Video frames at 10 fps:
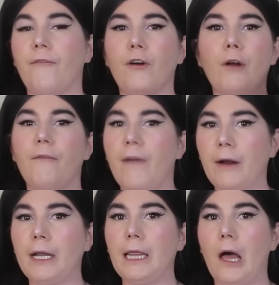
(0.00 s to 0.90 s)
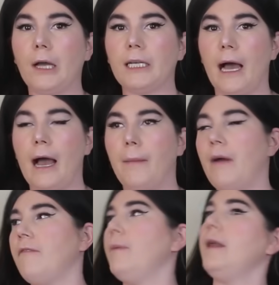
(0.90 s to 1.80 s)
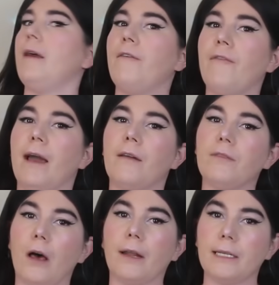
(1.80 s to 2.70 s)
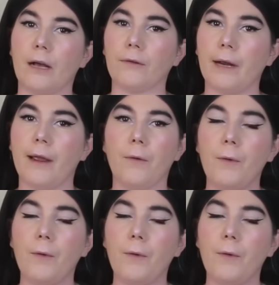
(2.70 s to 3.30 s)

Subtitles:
for a very long time, I've been a fan of Lana Del Rey.